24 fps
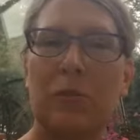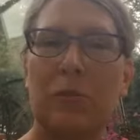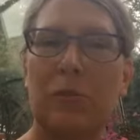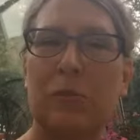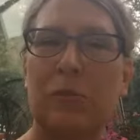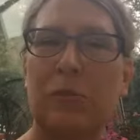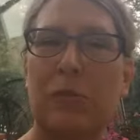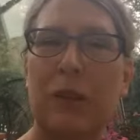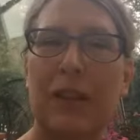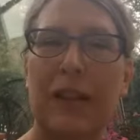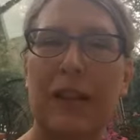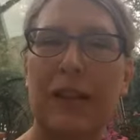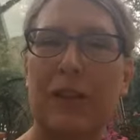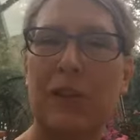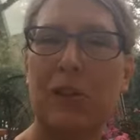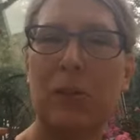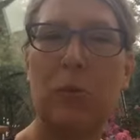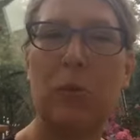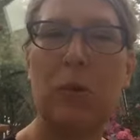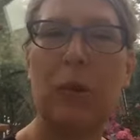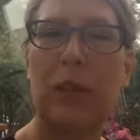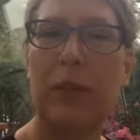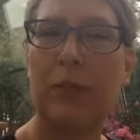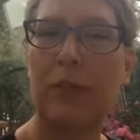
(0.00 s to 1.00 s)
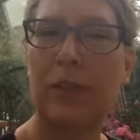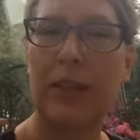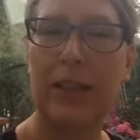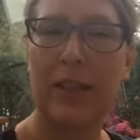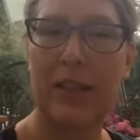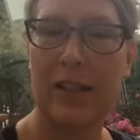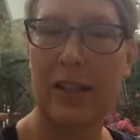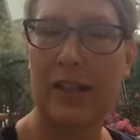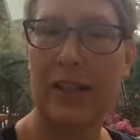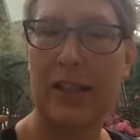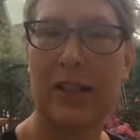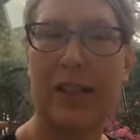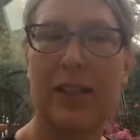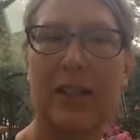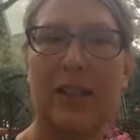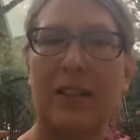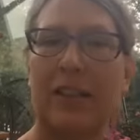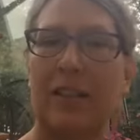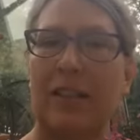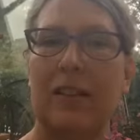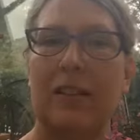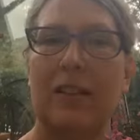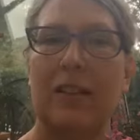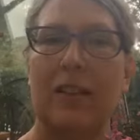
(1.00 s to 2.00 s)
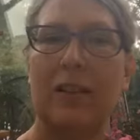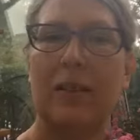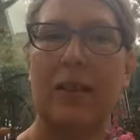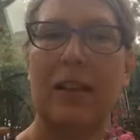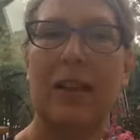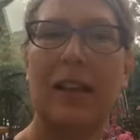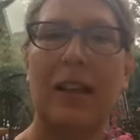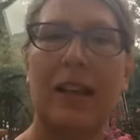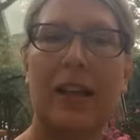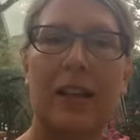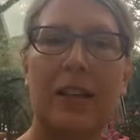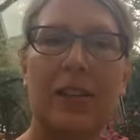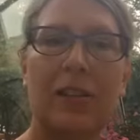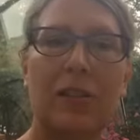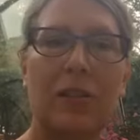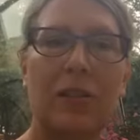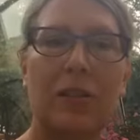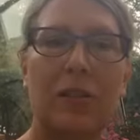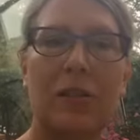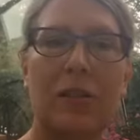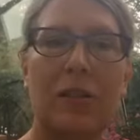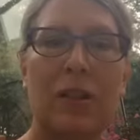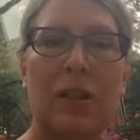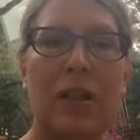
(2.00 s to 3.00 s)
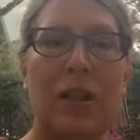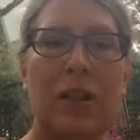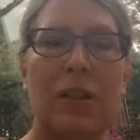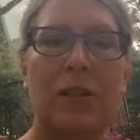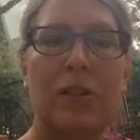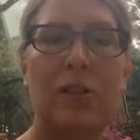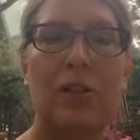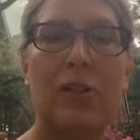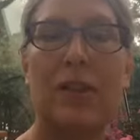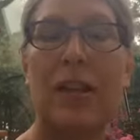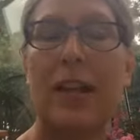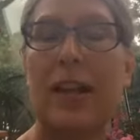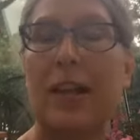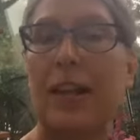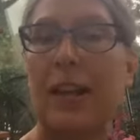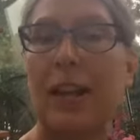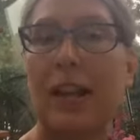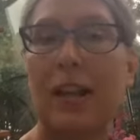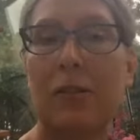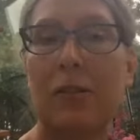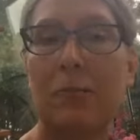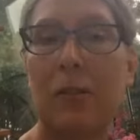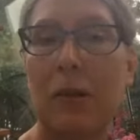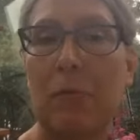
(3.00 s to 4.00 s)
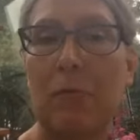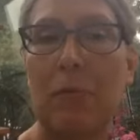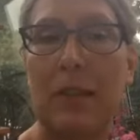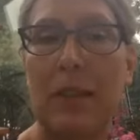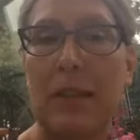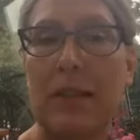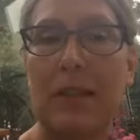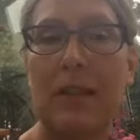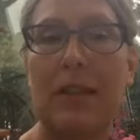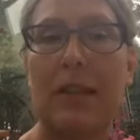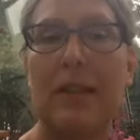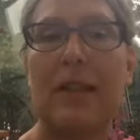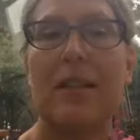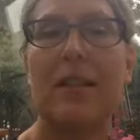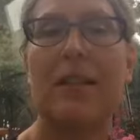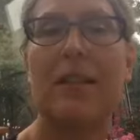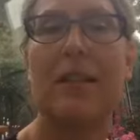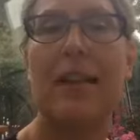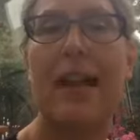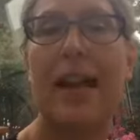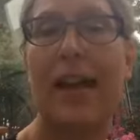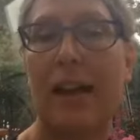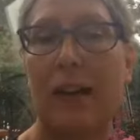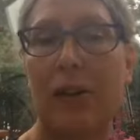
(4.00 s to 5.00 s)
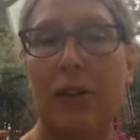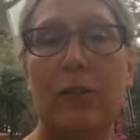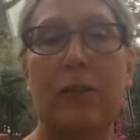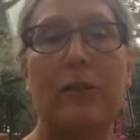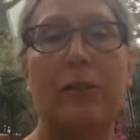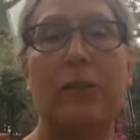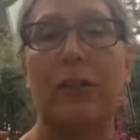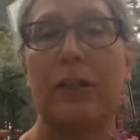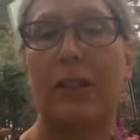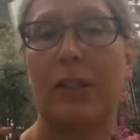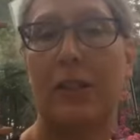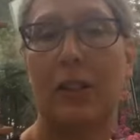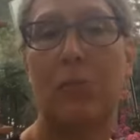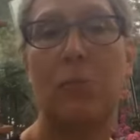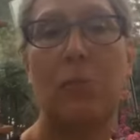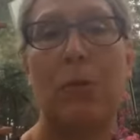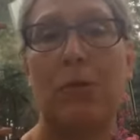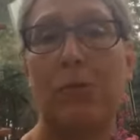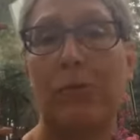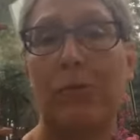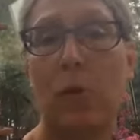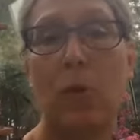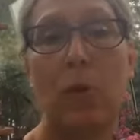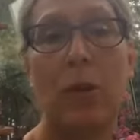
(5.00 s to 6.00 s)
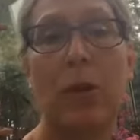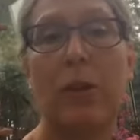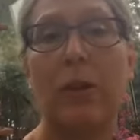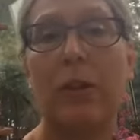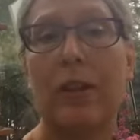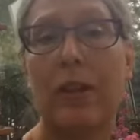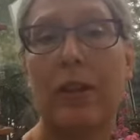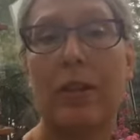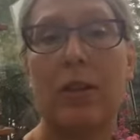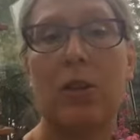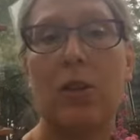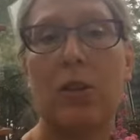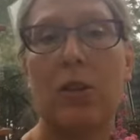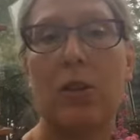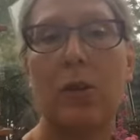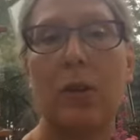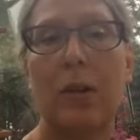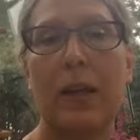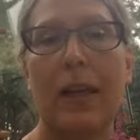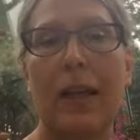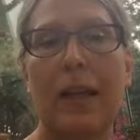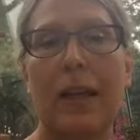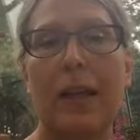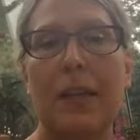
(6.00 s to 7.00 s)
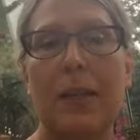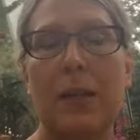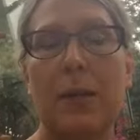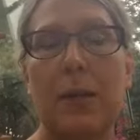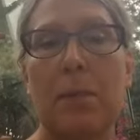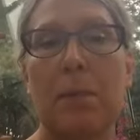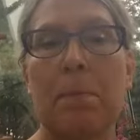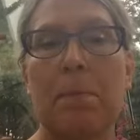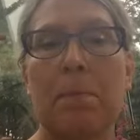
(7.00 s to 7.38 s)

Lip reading: will I do, what if I die, you know, I'd like to take care of my business now before it's too late.